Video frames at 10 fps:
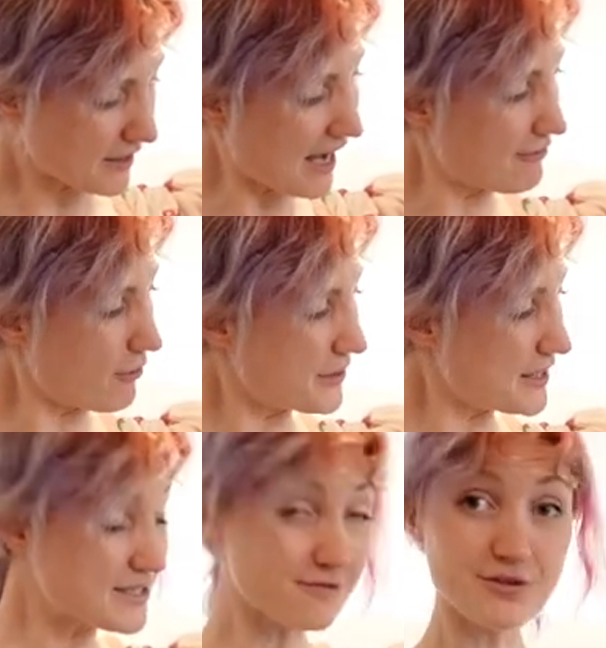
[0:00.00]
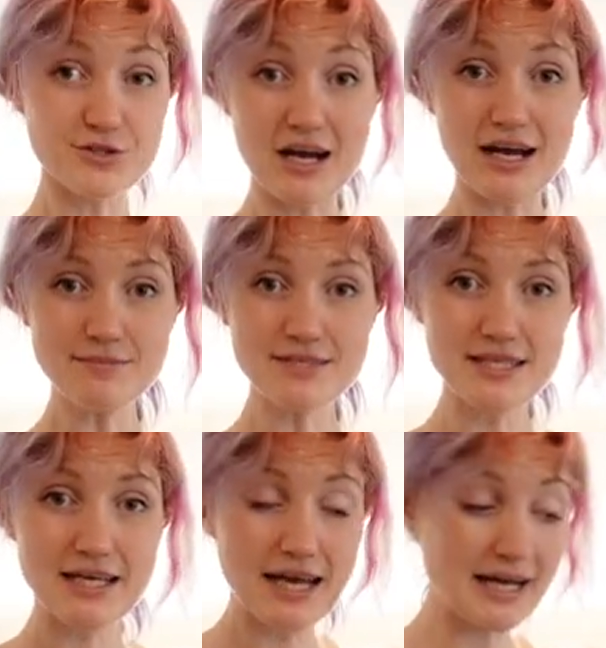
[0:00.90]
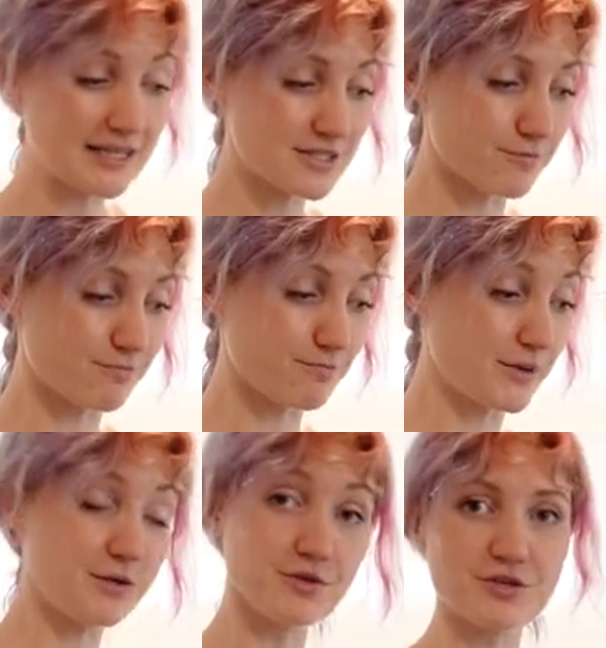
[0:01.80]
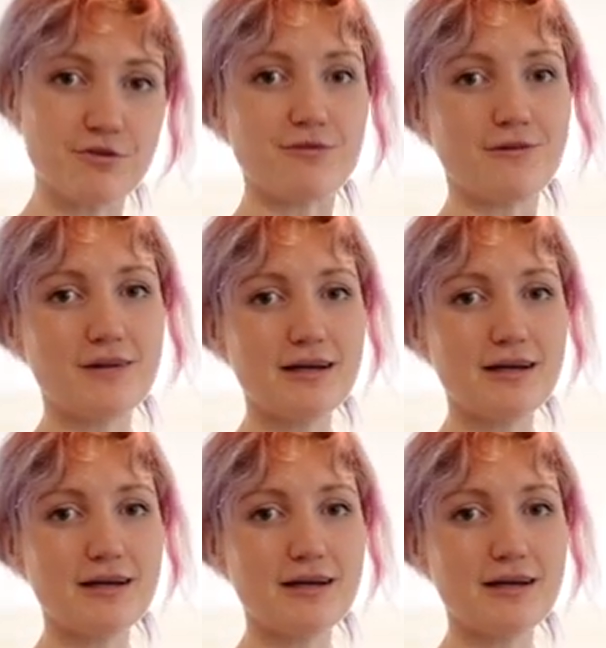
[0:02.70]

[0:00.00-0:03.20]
I've worn this a few times. It's beautiful.